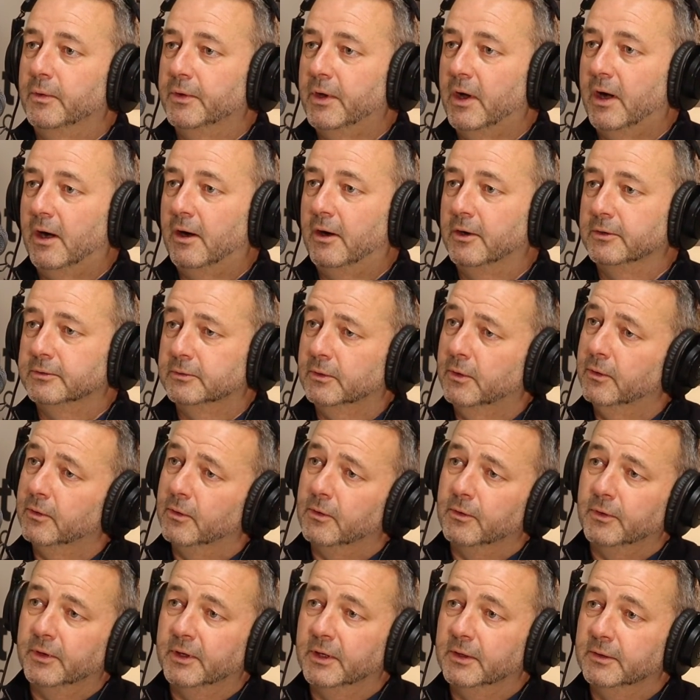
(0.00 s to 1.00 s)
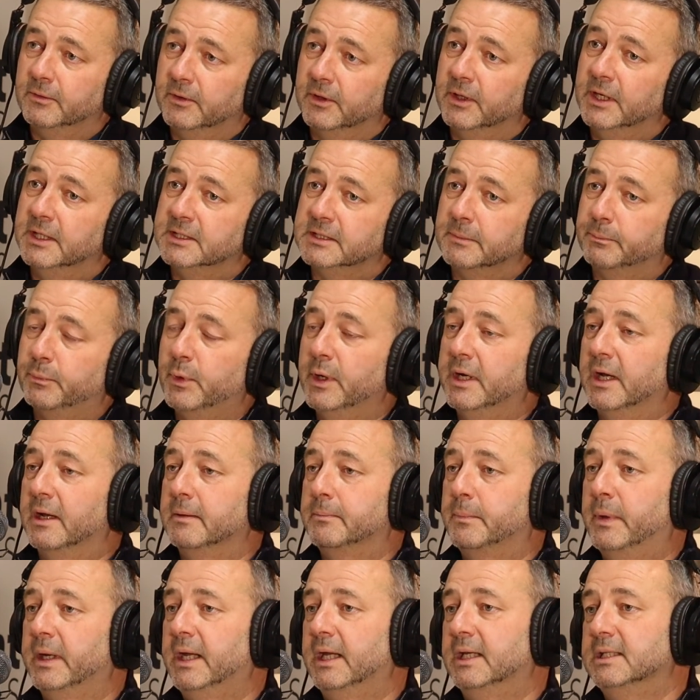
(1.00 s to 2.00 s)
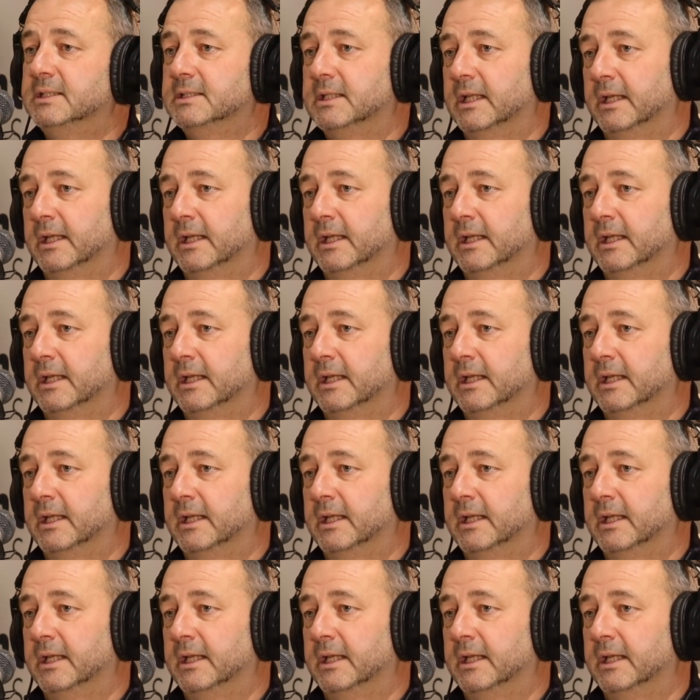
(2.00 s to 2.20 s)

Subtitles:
and hardcore that is a printed piece,